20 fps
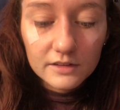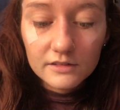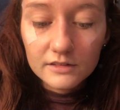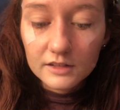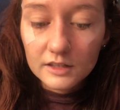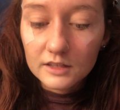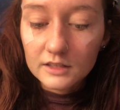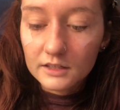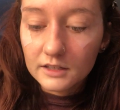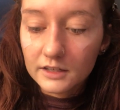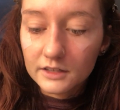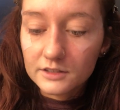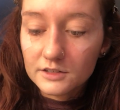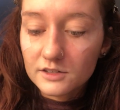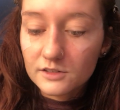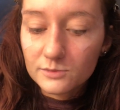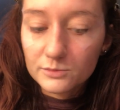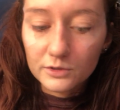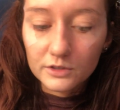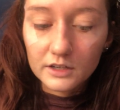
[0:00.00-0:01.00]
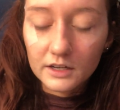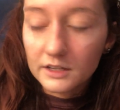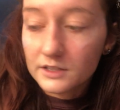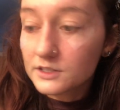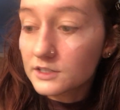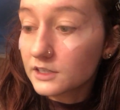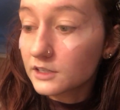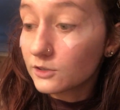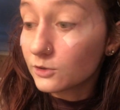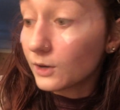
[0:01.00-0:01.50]
see that I just put
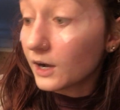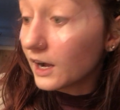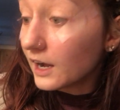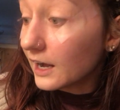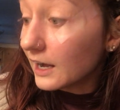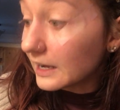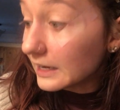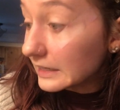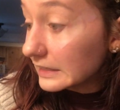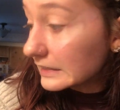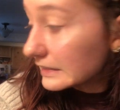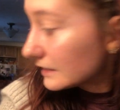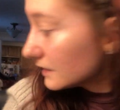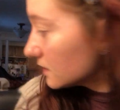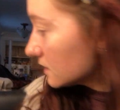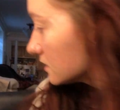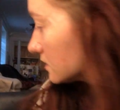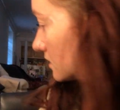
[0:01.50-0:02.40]
eyeshadow on.